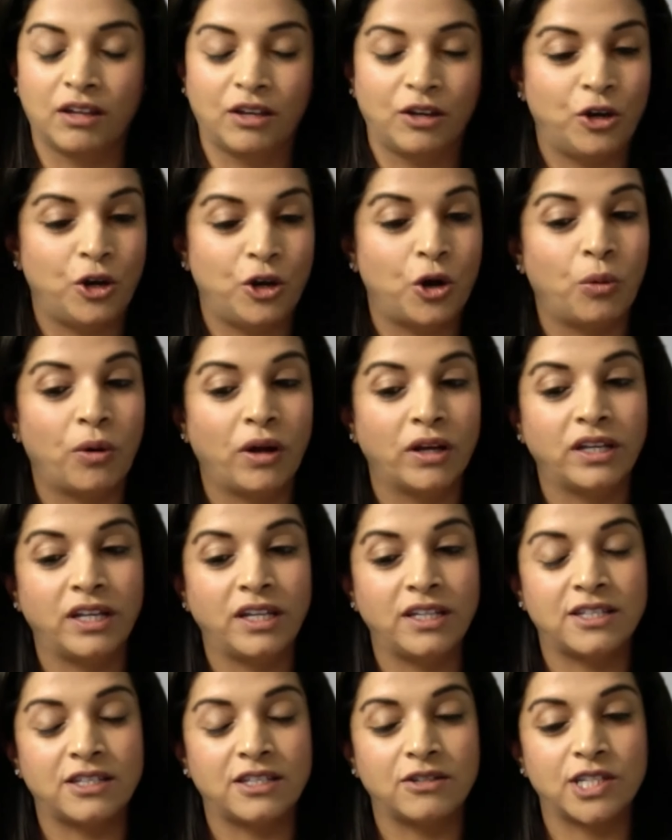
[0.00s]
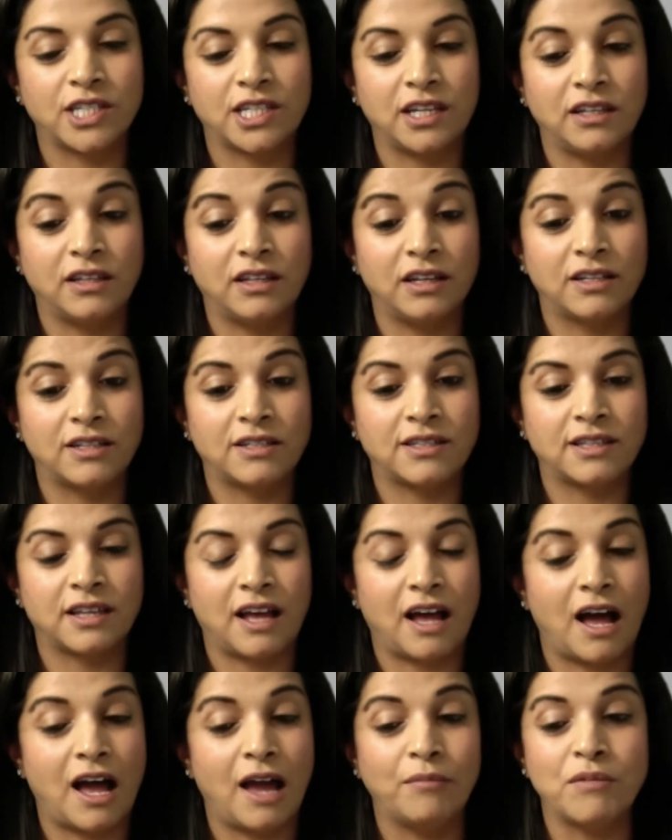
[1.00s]
No one needs to see this.
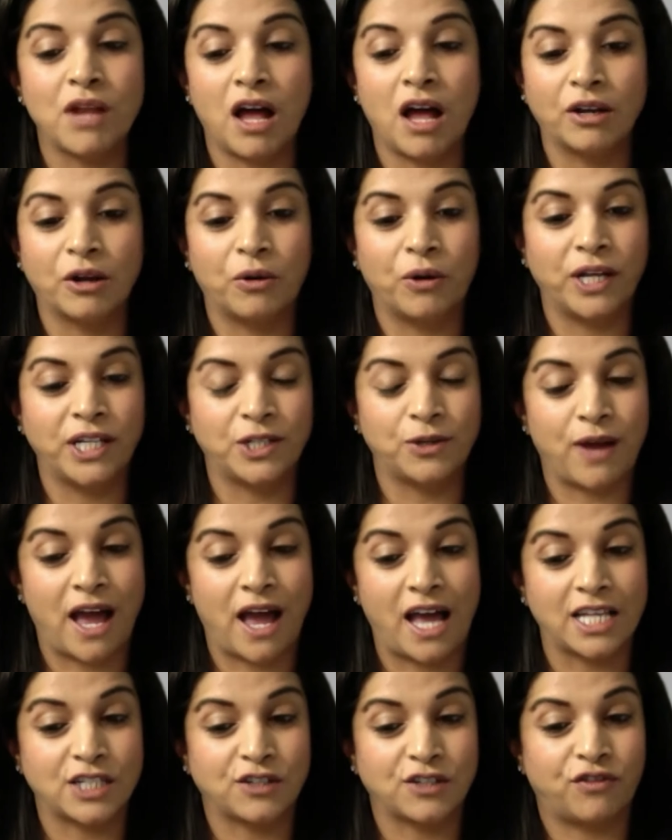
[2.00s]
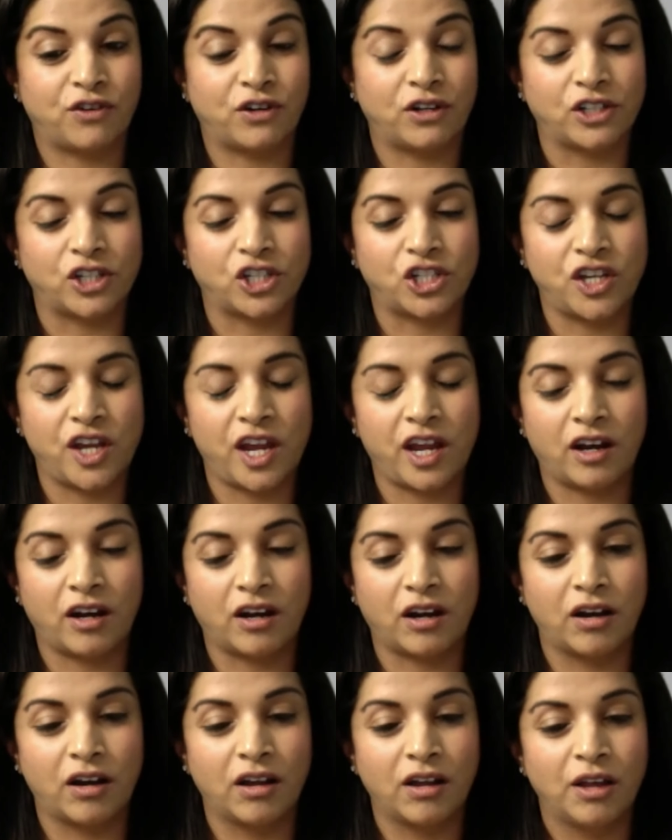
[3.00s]
I'm not going to ask for a
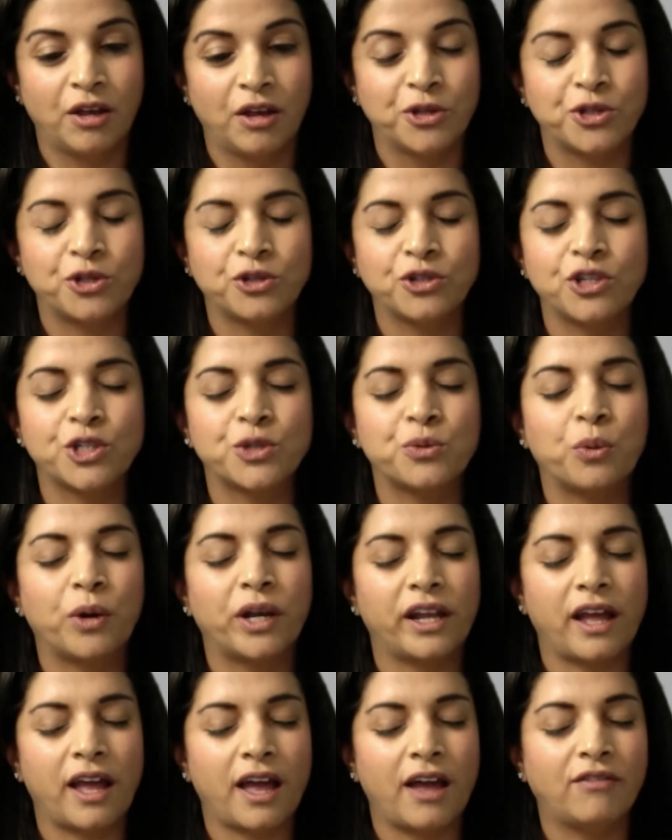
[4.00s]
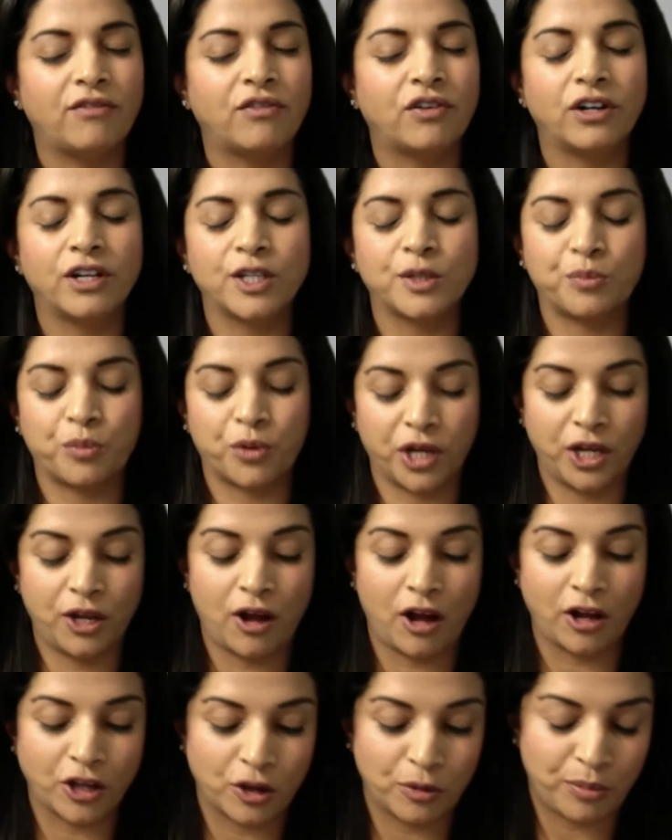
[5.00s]
share. So just whatever is
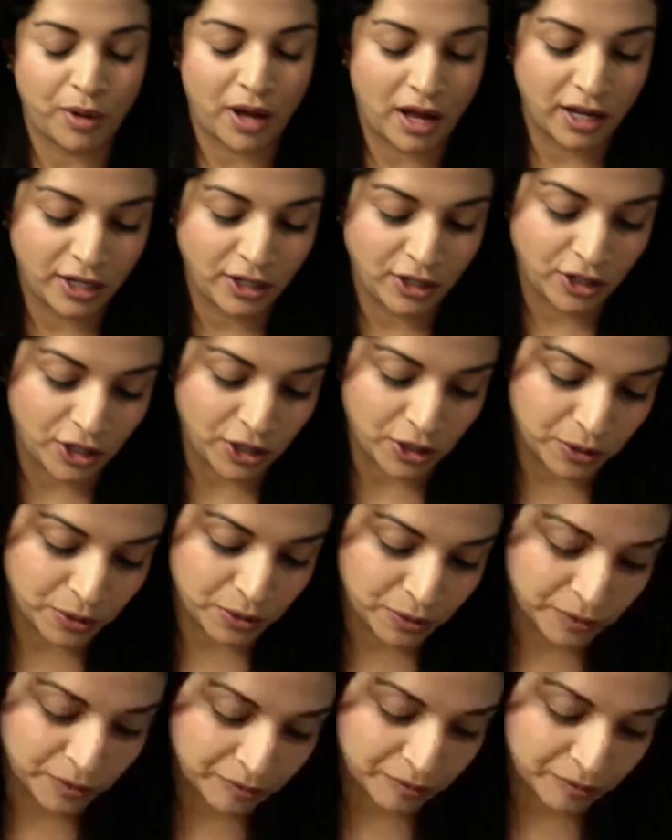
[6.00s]
preoccupying you.